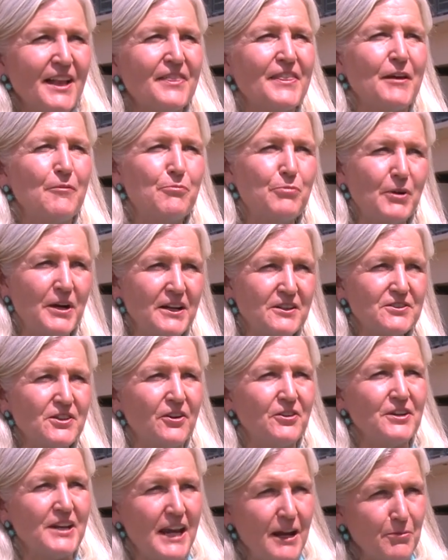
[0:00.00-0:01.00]
that brings
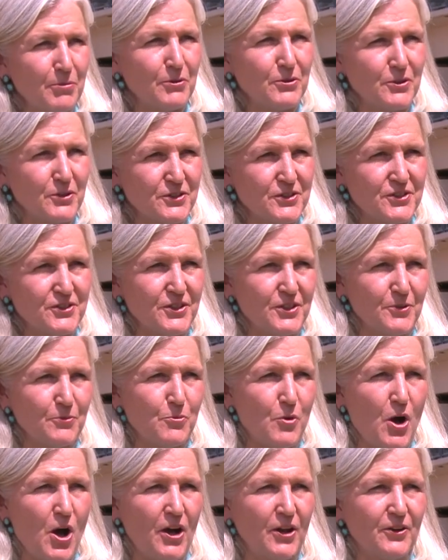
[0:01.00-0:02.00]
our neighborhoods to the
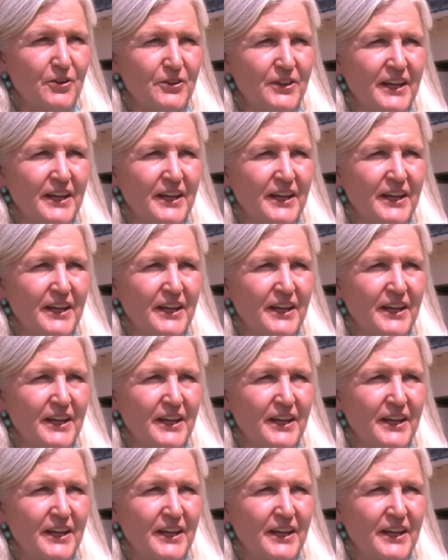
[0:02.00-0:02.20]
water,